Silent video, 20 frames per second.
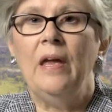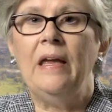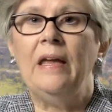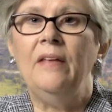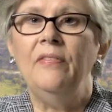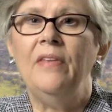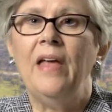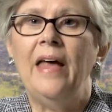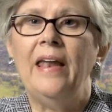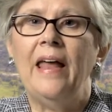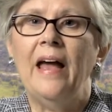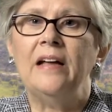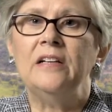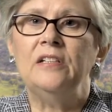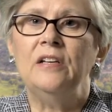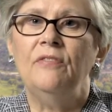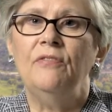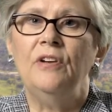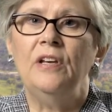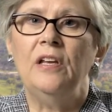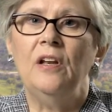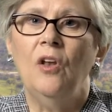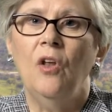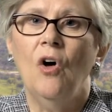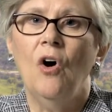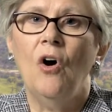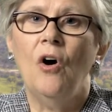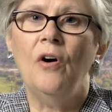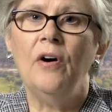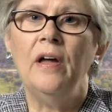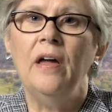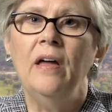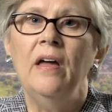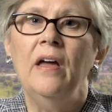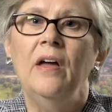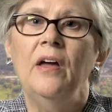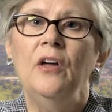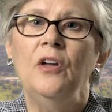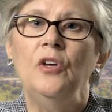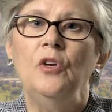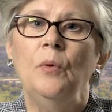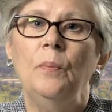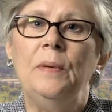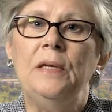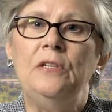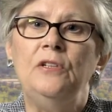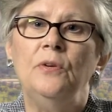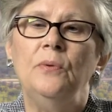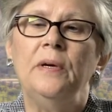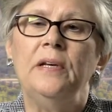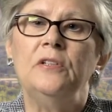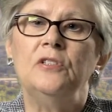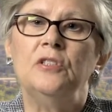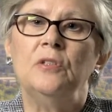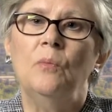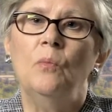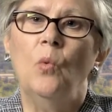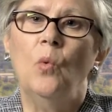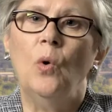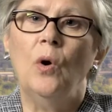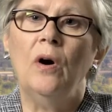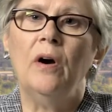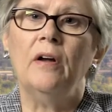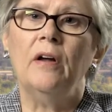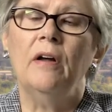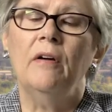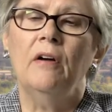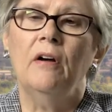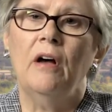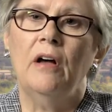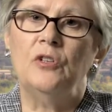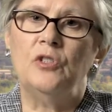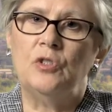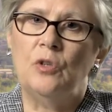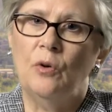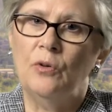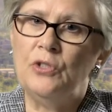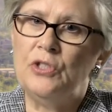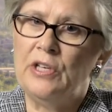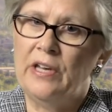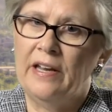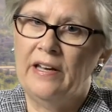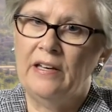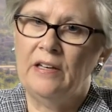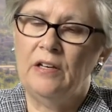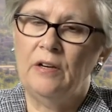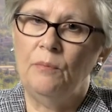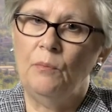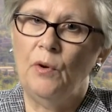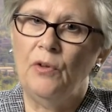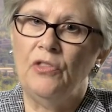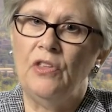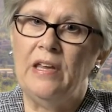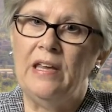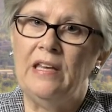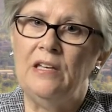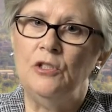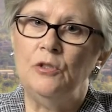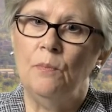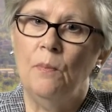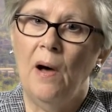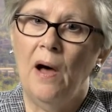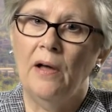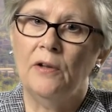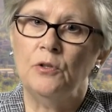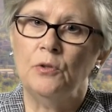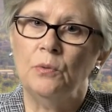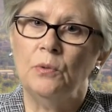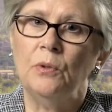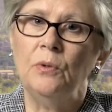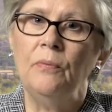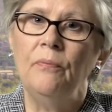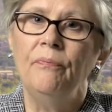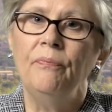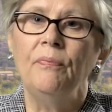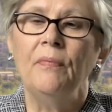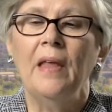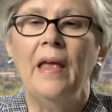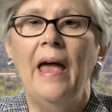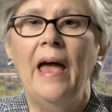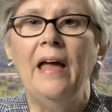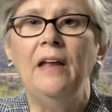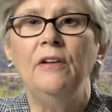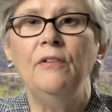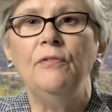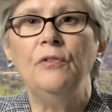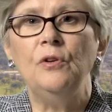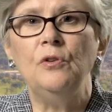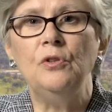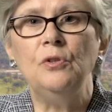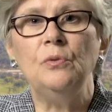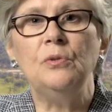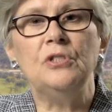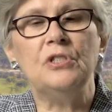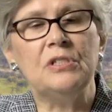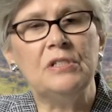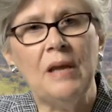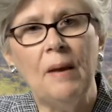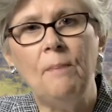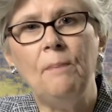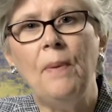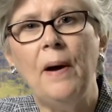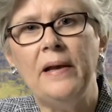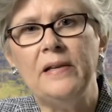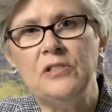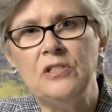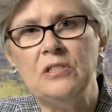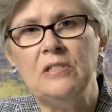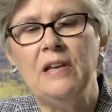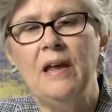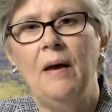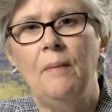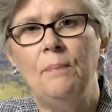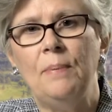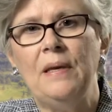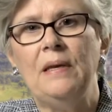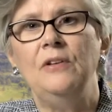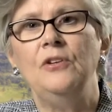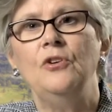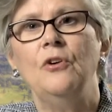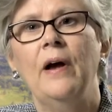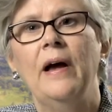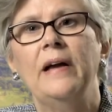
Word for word: In that activity log, you'll be doing some work associated with each module, and if you do step by step in your